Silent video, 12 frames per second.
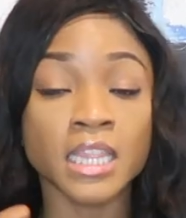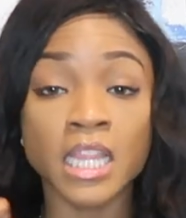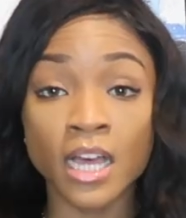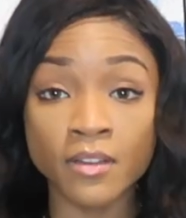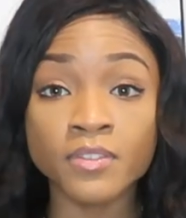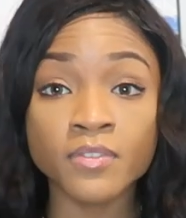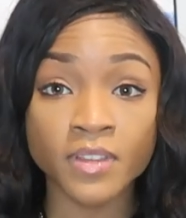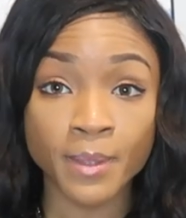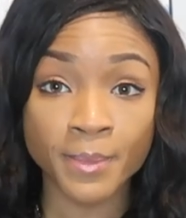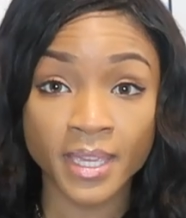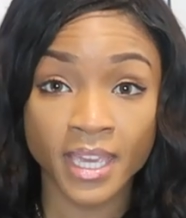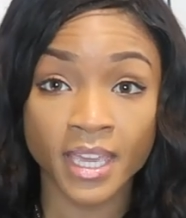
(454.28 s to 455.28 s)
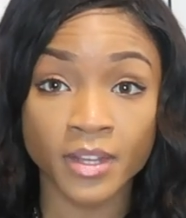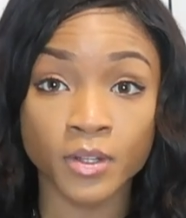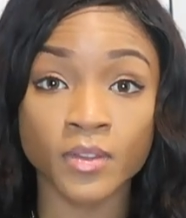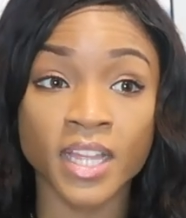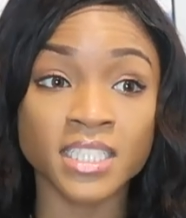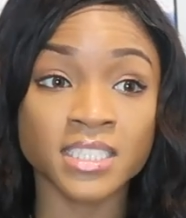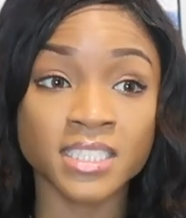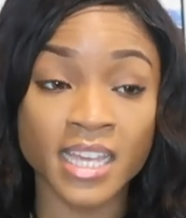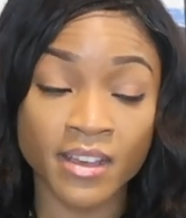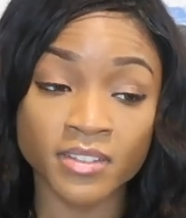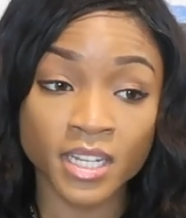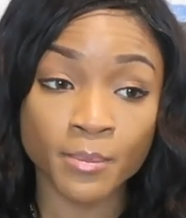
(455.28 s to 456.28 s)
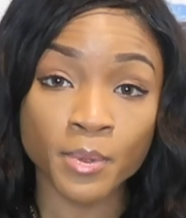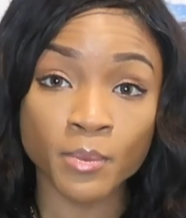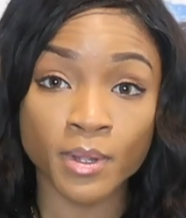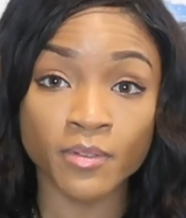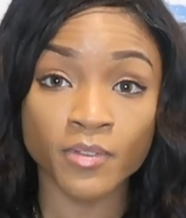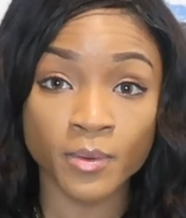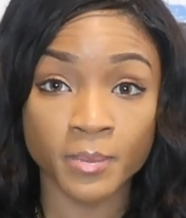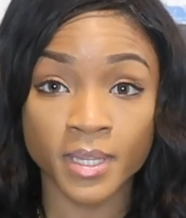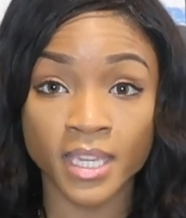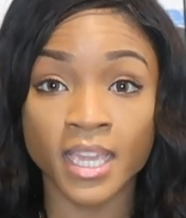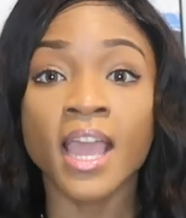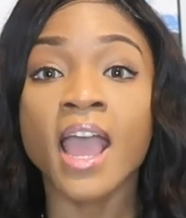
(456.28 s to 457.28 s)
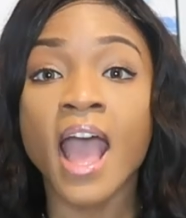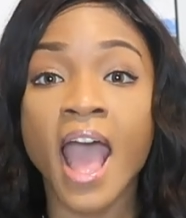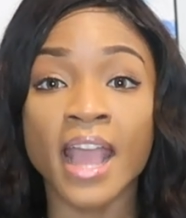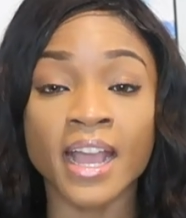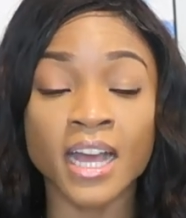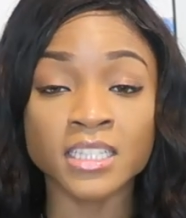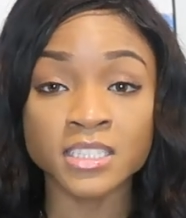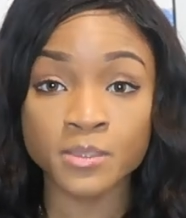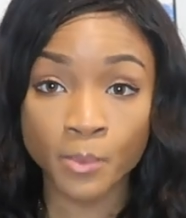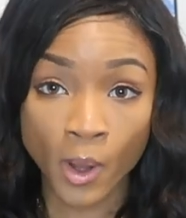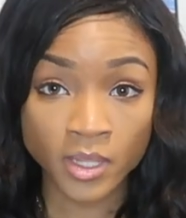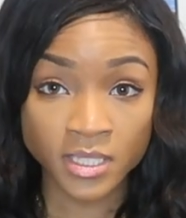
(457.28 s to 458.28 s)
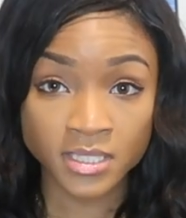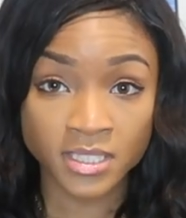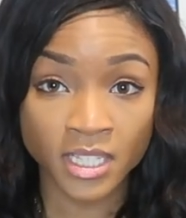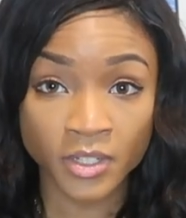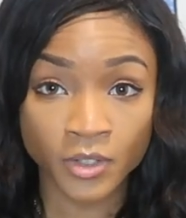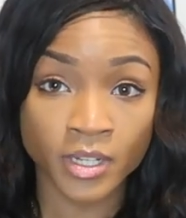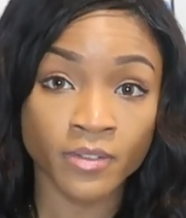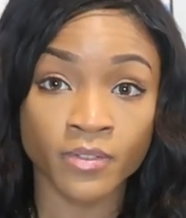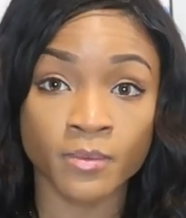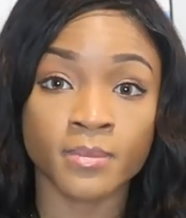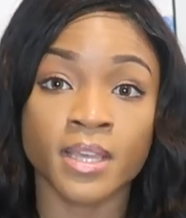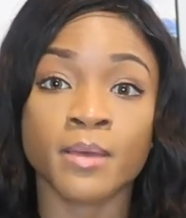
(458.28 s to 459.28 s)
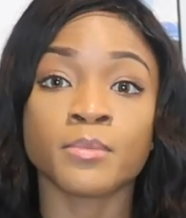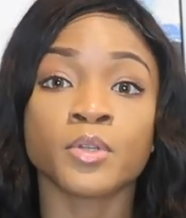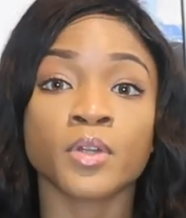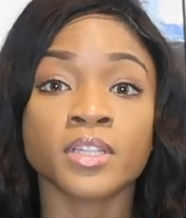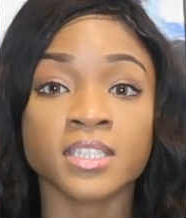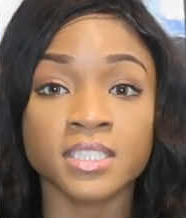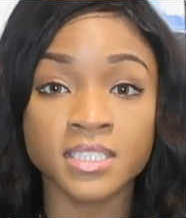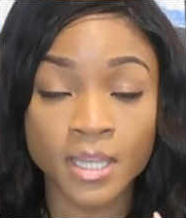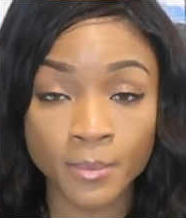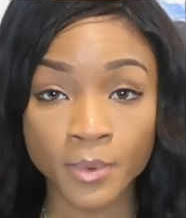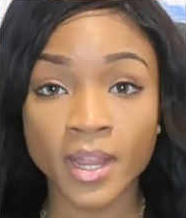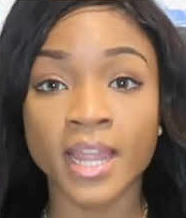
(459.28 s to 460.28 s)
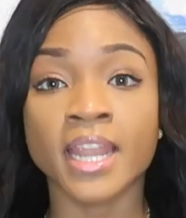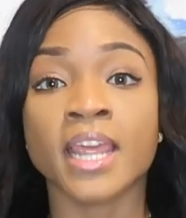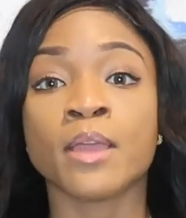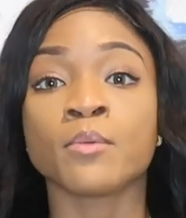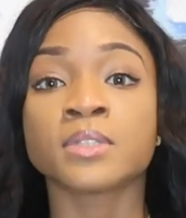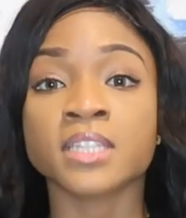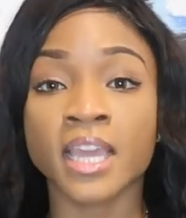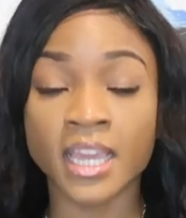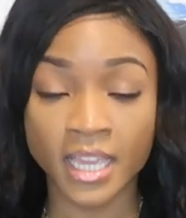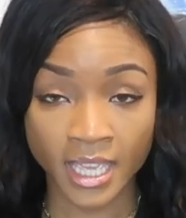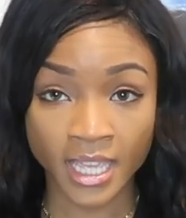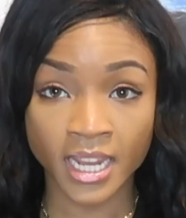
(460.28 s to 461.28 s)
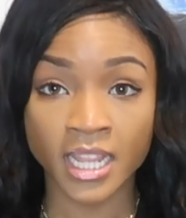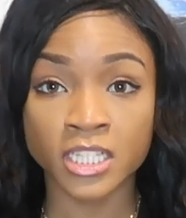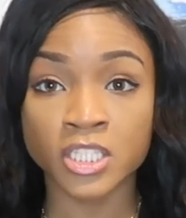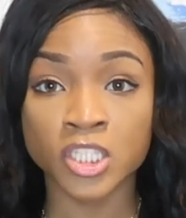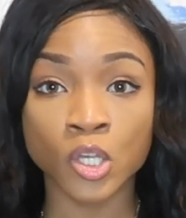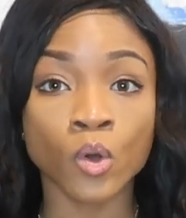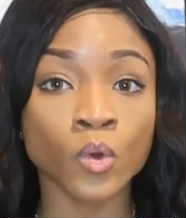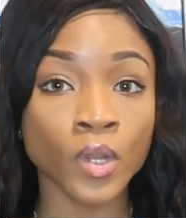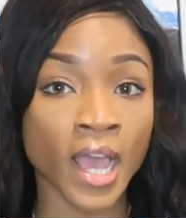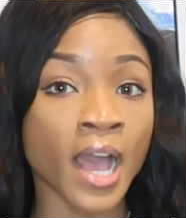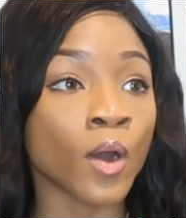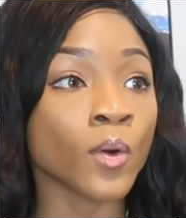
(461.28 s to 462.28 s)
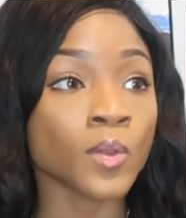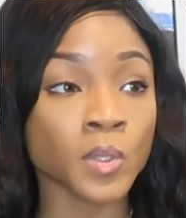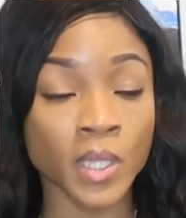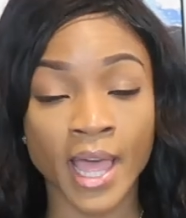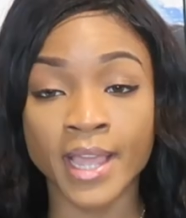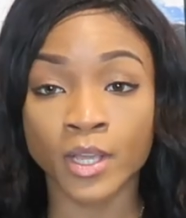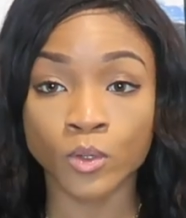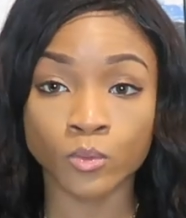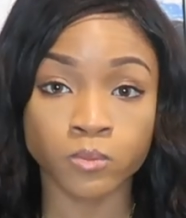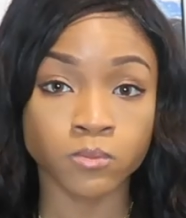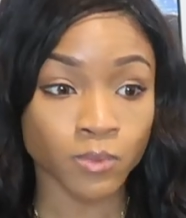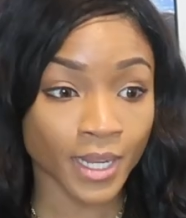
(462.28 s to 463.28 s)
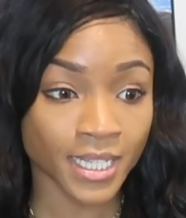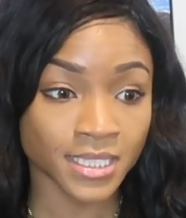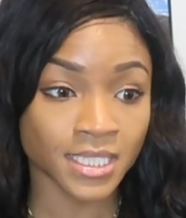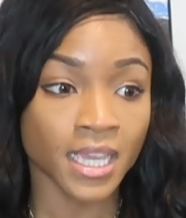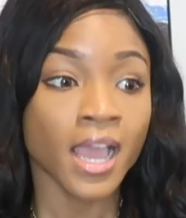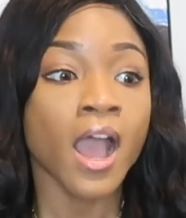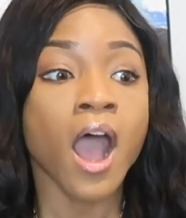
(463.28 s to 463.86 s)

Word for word: love the Flaming Candle. That's definitely number one for me. I got Sparkling Sangria from them during the summer, and it was a hit. It sold out like crazy.